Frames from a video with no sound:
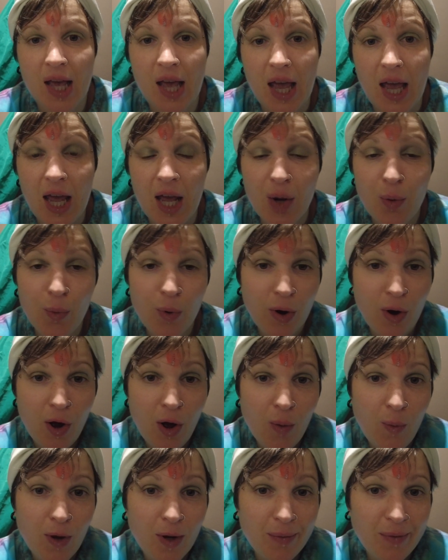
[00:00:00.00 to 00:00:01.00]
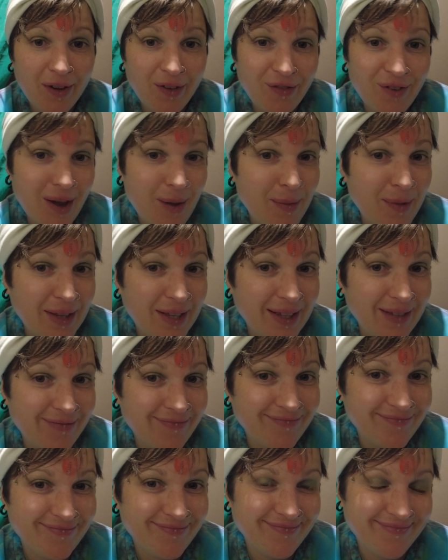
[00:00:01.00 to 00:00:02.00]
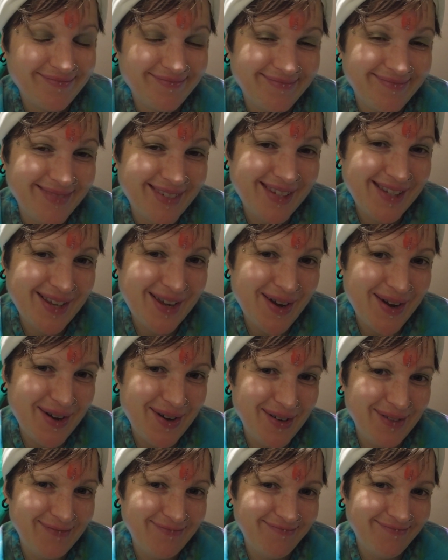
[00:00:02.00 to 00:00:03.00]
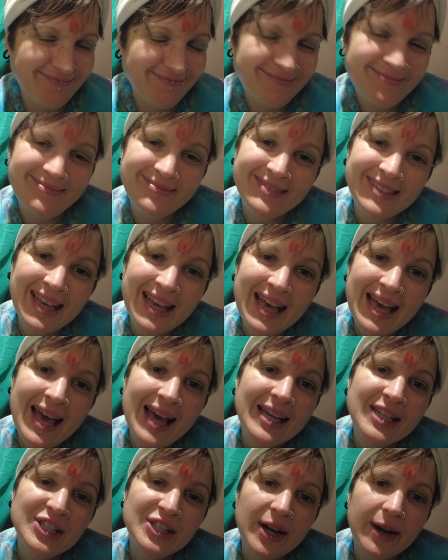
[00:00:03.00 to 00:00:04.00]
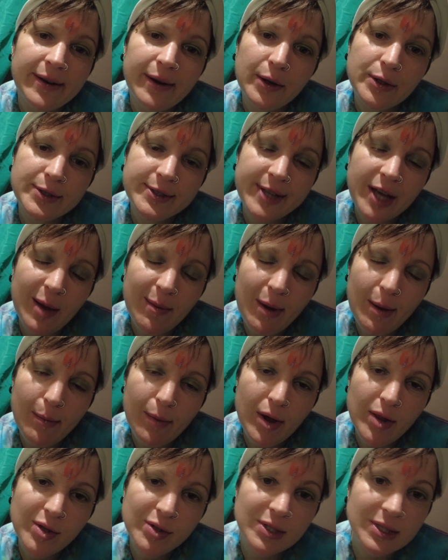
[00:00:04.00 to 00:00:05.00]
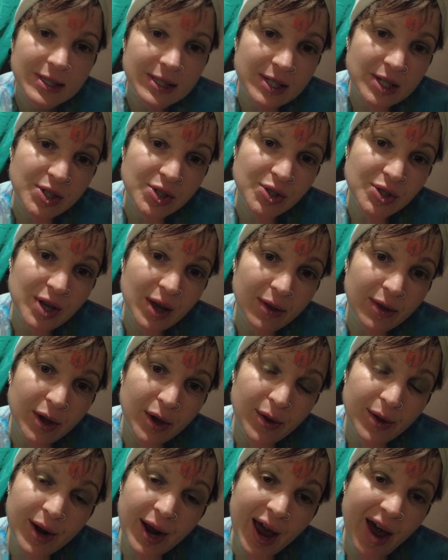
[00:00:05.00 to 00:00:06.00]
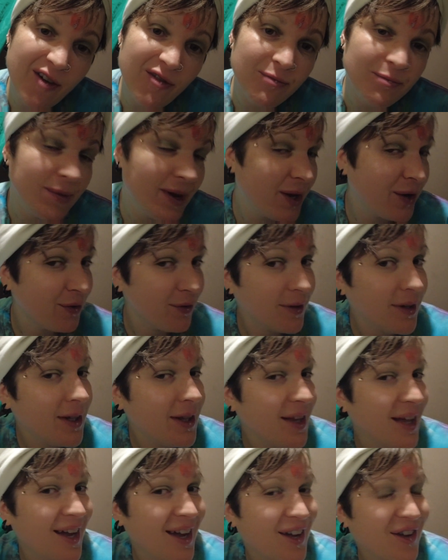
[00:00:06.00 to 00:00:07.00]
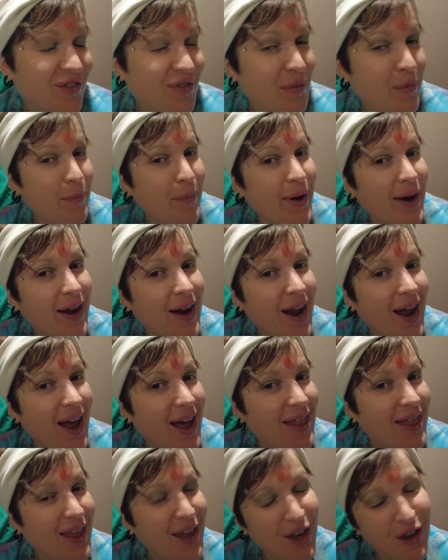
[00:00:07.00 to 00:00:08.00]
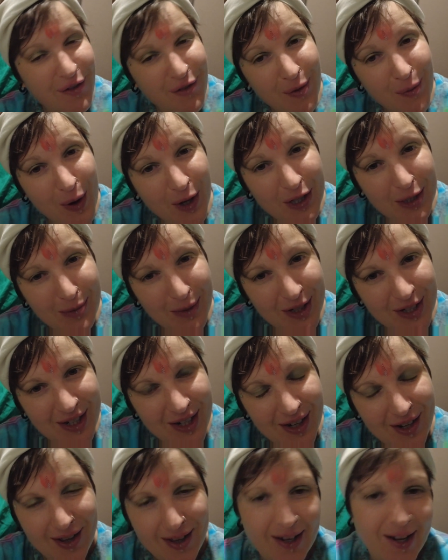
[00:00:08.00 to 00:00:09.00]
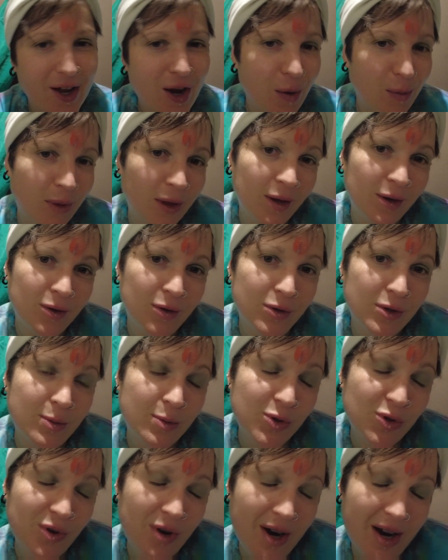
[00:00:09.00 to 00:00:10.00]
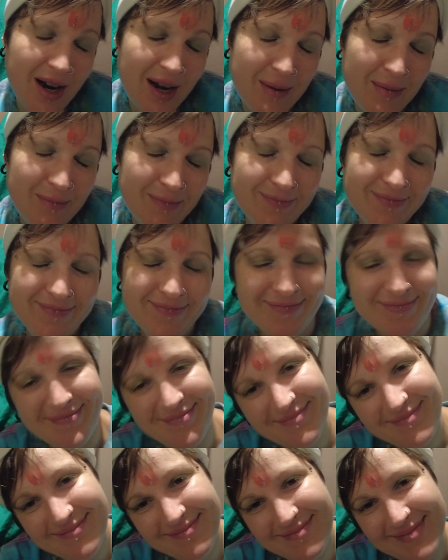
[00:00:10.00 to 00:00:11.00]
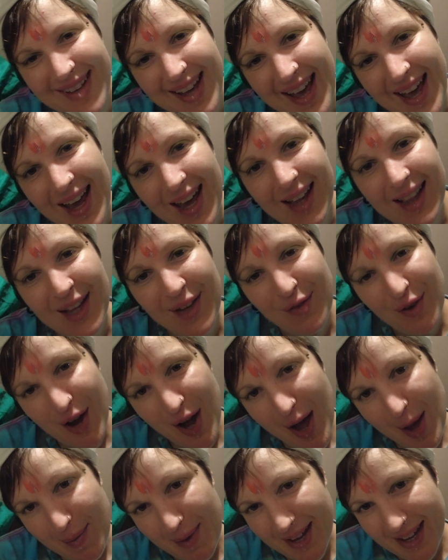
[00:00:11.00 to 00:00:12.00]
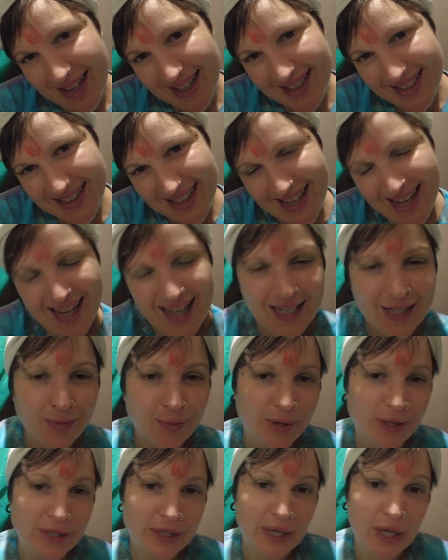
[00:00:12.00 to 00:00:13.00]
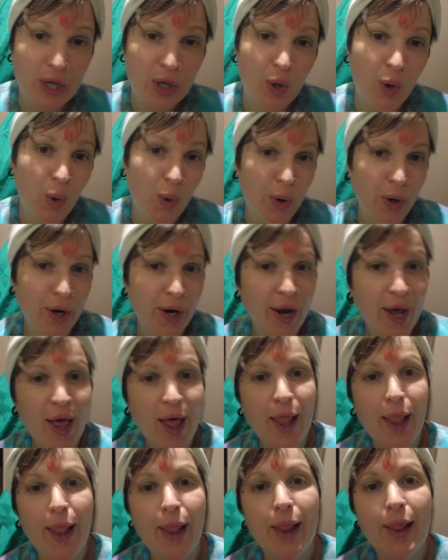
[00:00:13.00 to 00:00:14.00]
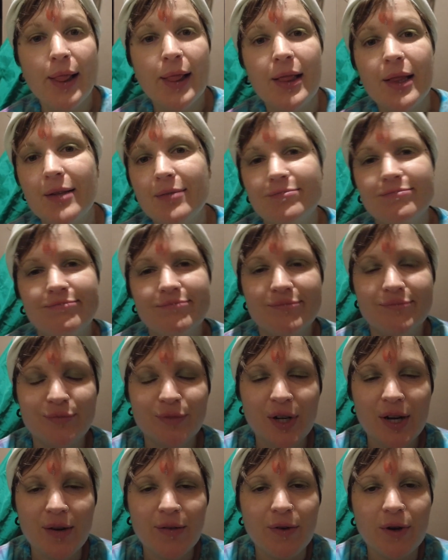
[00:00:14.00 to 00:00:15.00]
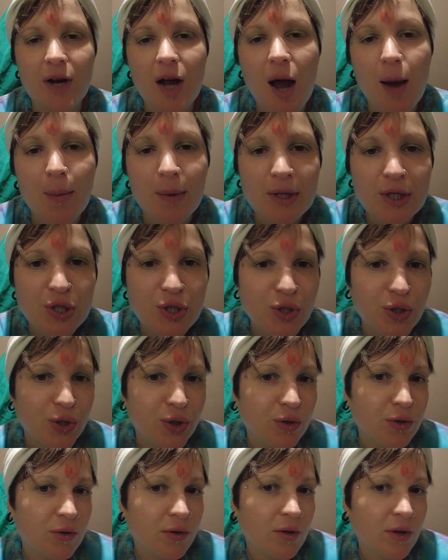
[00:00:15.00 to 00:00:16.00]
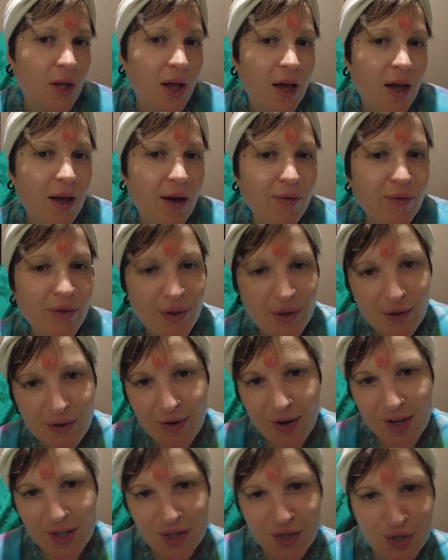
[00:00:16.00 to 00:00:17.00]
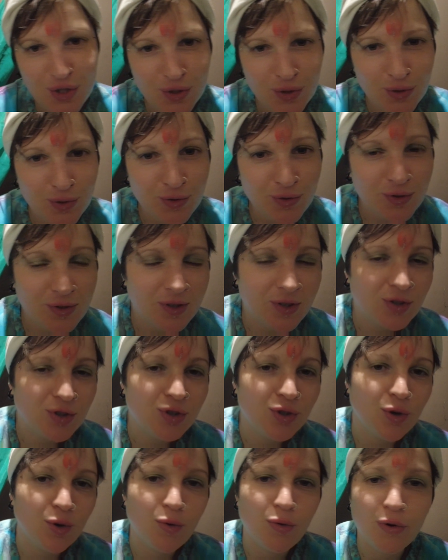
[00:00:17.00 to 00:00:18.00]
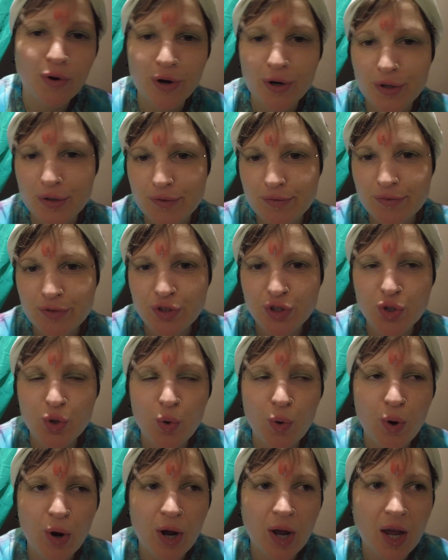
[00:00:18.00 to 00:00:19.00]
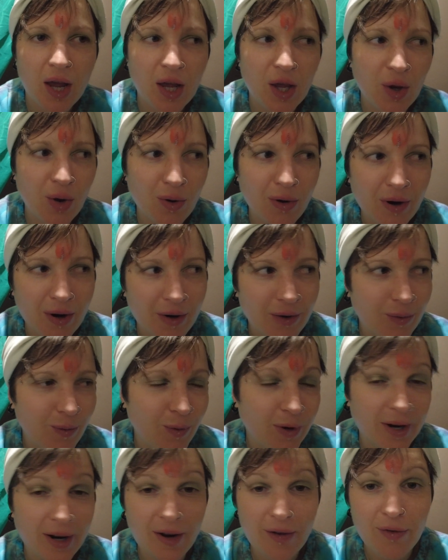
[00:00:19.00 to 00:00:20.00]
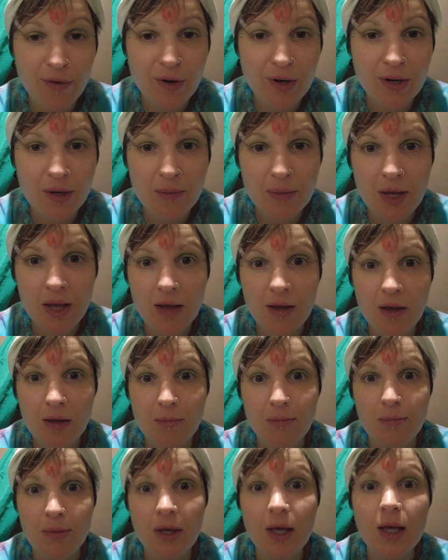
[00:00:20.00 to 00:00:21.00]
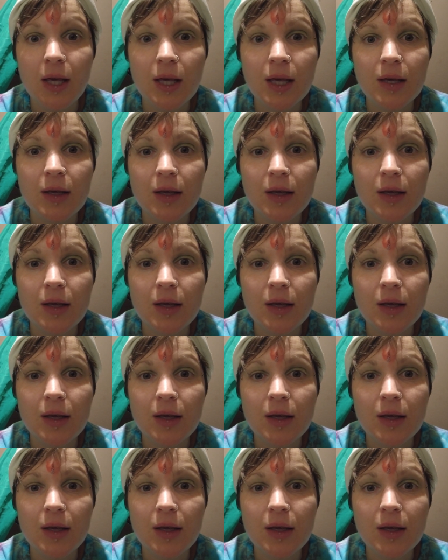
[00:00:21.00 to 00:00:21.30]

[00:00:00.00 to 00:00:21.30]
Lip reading: And we're all one big family. So shout outs to all my brothers and sisters out there that I haven't met in real life. But I thank you for watching my channel, and I hope that you do subscribe and leave a comment expressing your whatever comments, your love, your gratitude, your joy, your whatever it may be.